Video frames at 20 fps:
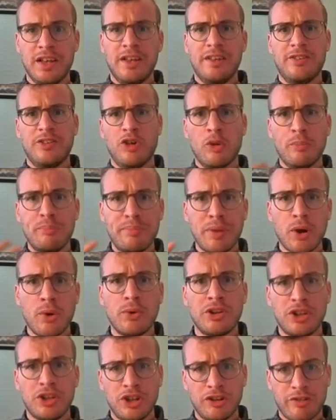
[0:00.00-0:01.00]
So you're
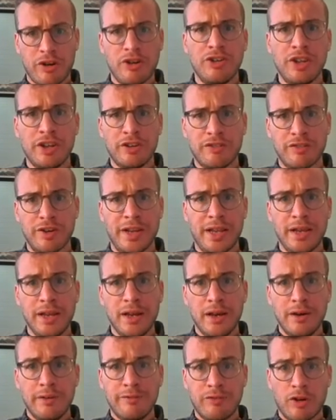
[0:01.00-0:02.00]
building your own degree
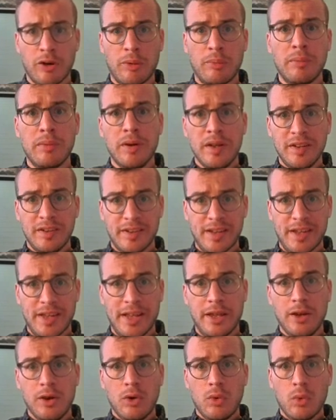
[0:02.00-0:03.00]
from day